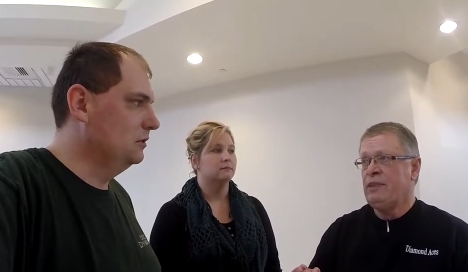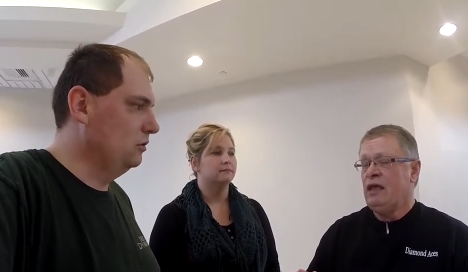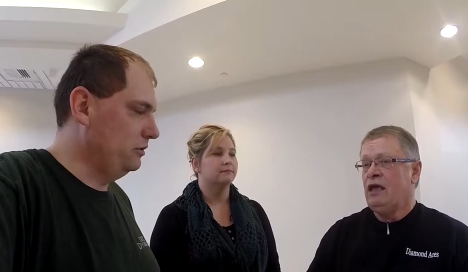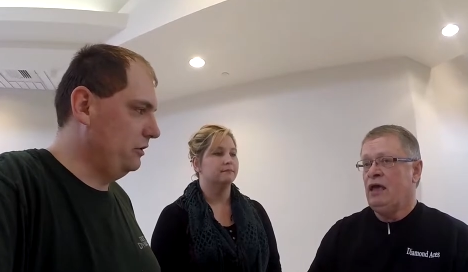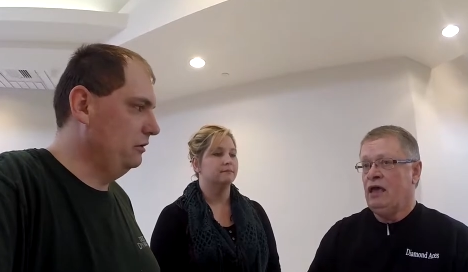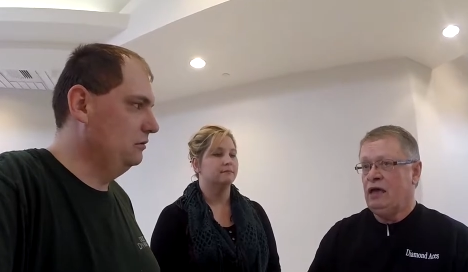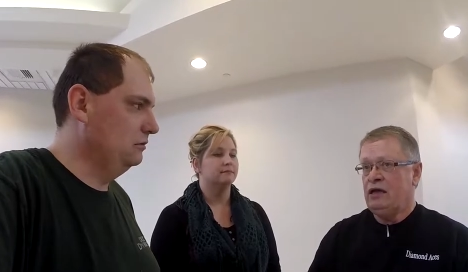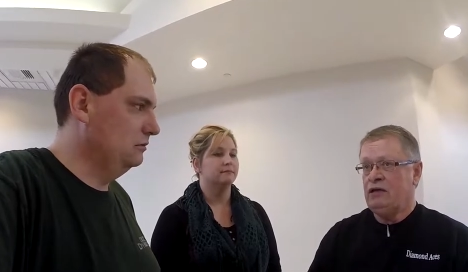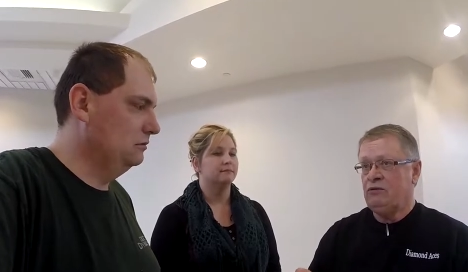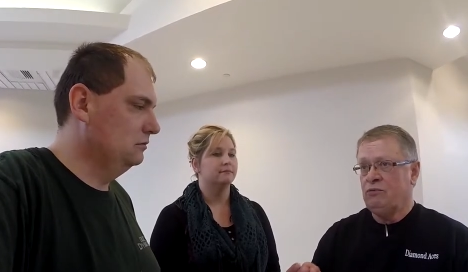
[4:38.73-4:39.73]
Speaker 1: Okay.
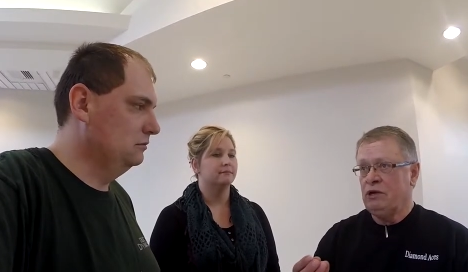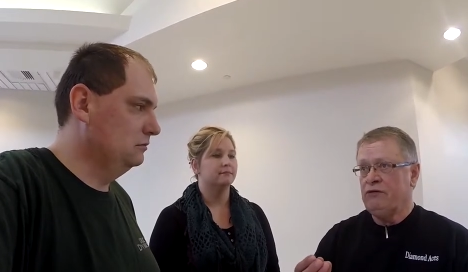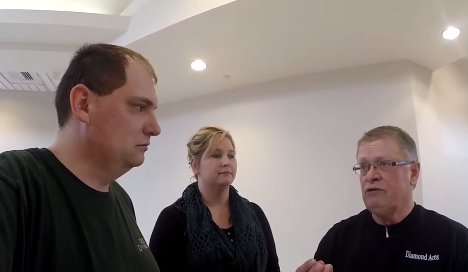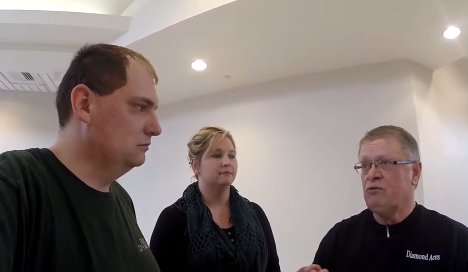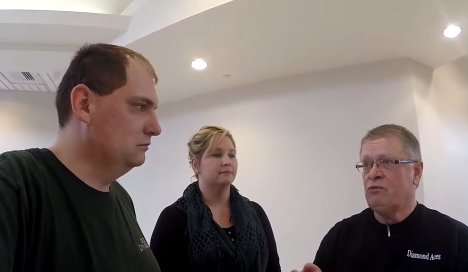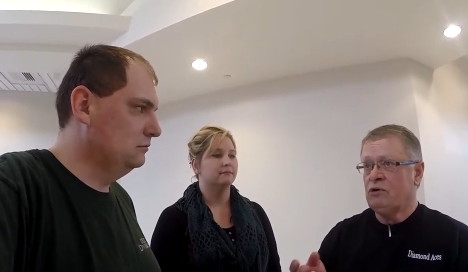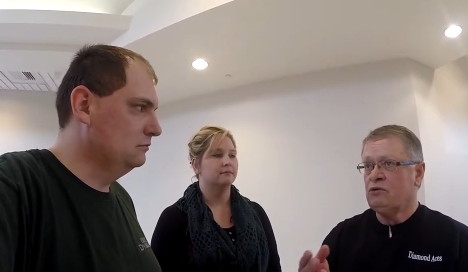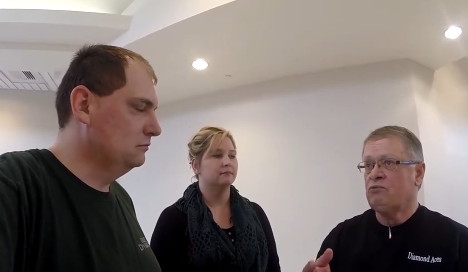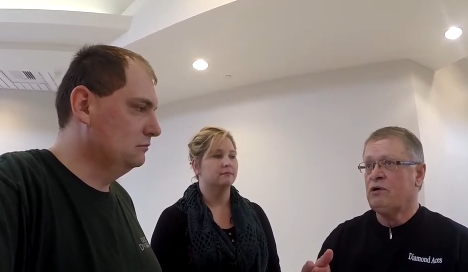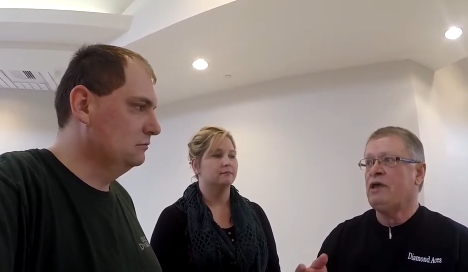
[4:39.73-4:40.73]
And we live in a
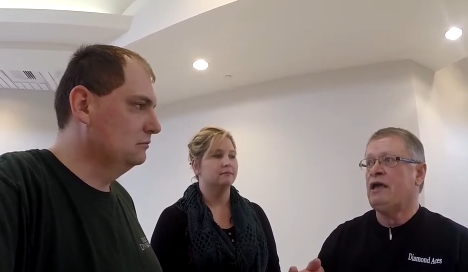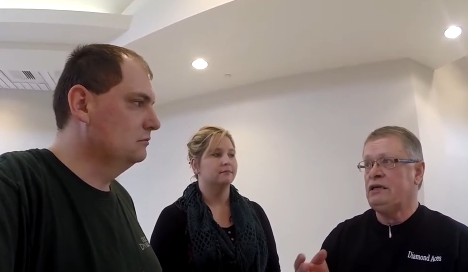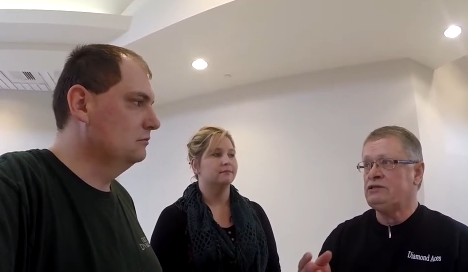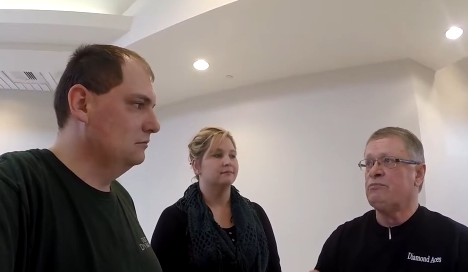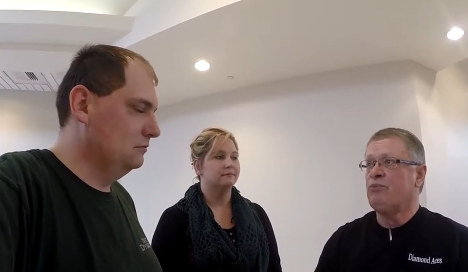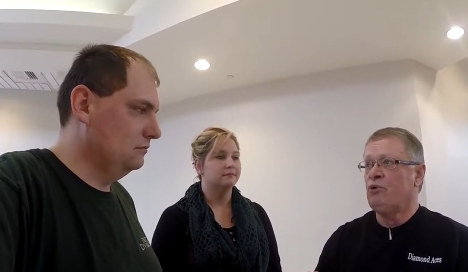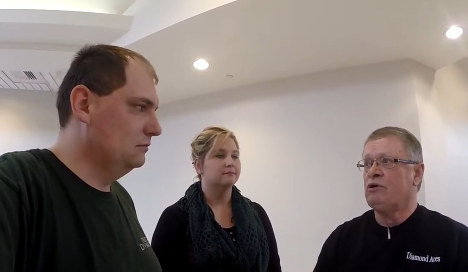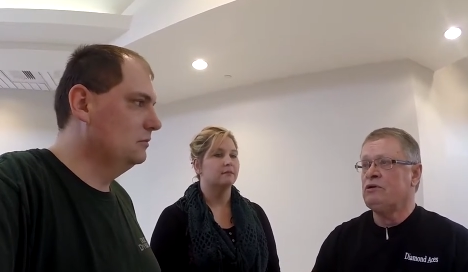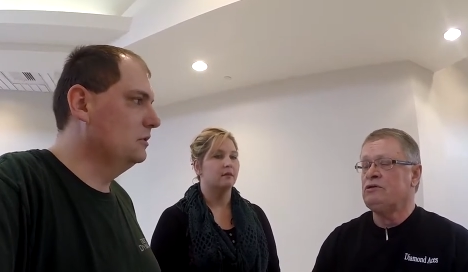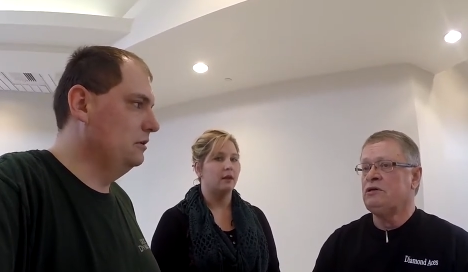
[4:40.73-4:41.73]
world where that is important.